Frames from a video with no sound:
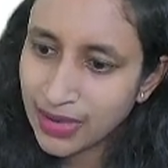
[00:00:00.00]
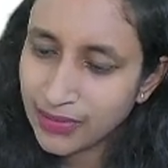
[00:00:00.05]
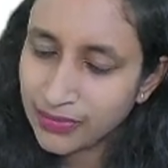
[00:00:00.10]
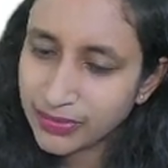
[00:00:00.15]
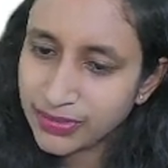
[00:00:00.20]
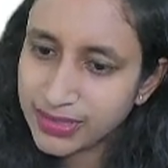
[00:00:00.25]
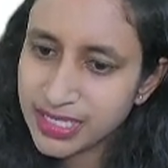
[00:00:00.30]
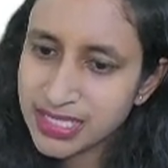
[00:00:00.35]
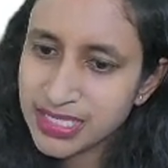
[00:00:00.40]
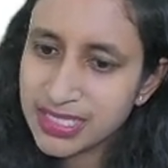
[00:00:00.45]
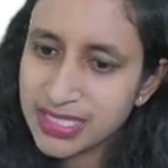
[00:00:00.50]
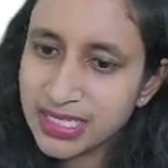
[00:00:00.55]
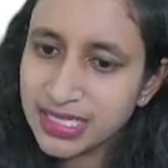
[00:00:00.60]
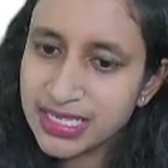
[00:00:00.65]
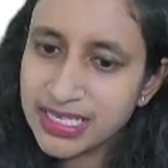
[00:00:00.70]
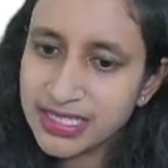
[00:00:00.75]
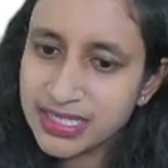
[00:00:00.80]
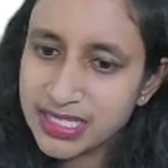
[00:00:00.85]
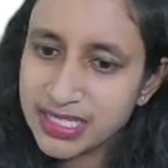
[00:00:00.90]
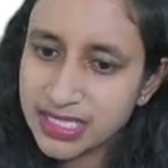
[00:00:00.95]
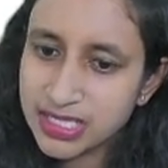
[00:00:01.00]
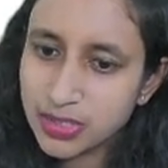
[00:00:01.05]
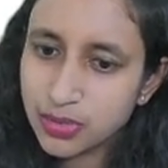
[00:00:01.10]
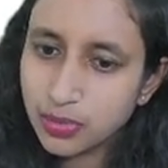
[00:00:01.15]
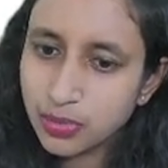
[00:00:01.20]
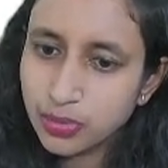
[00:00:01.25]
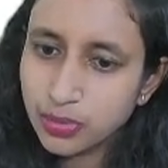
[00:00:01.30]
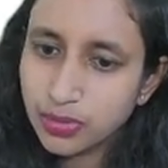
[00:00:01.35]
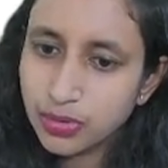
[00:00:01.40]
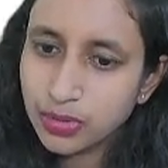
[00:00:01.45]
This leads
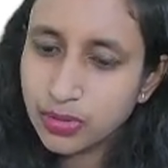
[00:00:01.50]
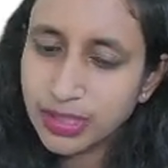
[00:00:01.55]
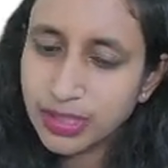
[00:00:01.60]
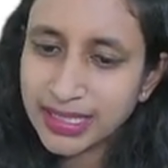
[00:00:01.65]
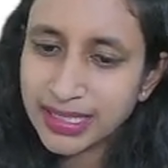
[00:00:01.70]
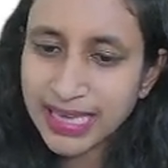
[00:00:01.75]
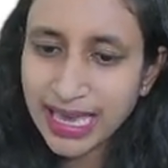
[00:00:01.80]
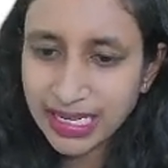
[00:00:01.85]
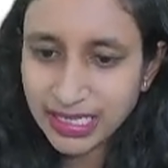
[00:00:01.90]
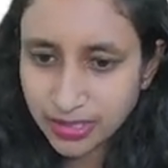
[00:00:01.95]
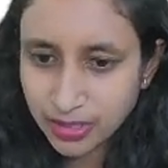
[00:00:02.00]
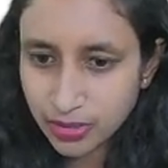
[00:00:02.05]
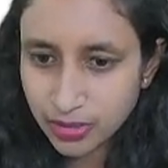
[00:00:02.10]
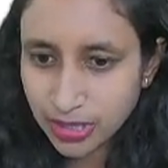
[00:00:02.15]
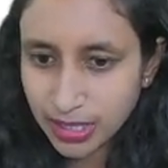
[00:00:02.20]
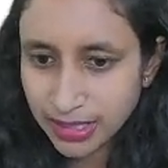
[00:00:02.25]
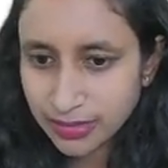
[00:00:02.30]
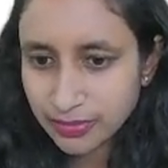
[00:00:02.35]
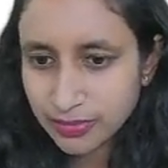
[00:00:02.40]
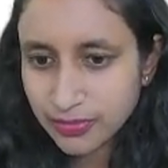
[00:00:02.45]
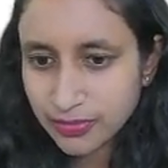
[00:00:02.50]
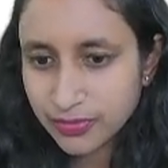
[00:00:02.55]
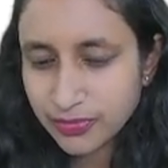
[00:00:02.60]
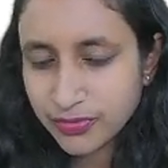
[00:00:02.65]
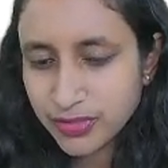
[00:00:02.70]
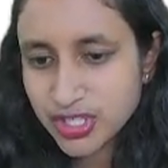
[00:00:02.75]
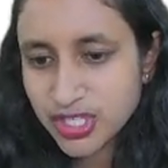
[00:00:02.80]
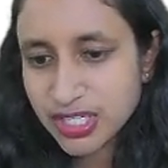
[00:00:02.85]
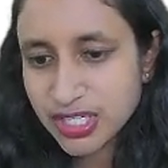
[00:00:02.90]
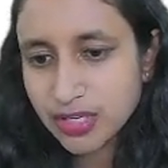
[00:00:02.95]
to caliculi,
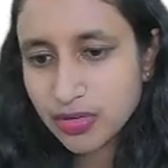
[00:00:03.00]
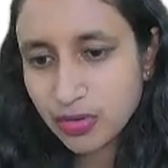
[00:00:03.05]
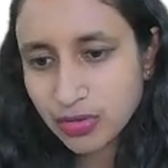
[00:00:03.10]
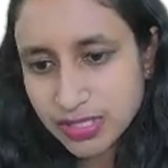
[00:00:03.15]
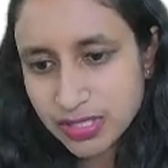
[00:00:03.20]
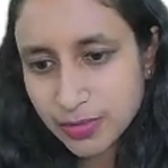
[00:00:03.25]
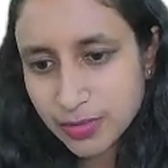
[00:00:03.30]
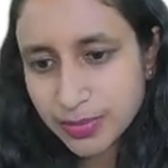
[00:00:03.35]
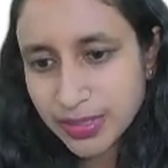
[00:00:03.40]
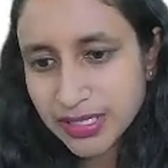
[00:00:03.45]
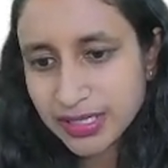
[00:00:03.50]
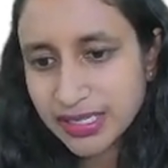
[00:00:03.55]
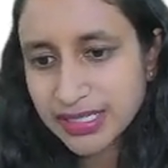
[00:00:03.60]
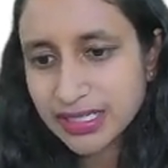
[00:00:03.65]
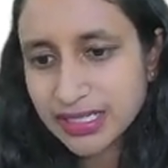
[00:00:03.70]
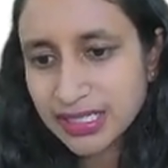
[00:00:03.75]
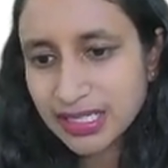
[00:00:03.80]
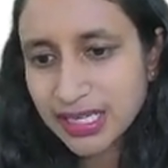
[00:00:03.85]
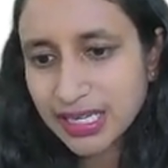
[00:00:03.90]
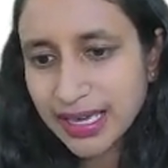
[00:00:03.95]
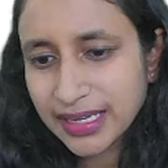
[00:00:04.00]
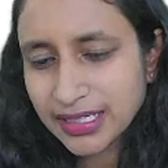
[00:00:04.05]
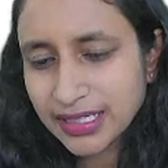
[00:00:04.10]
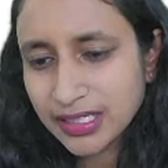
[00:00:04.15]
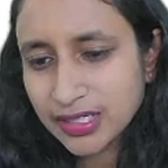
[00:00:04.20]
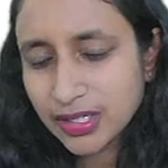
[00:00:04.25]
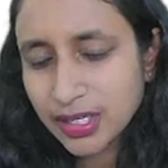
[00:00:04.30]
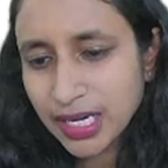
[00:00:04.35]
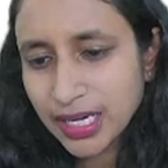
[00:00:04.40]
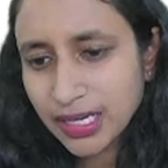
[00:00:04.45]
which can also be renal
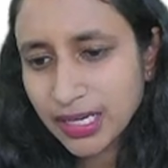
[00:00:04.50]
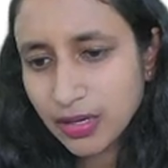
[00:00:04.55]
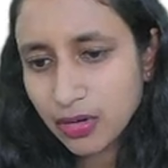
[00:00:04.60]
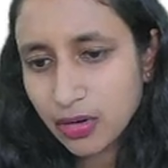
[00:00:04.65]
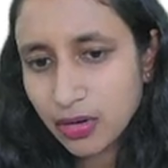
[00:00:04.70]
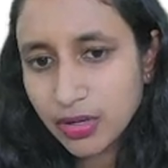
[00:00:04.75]
caliculi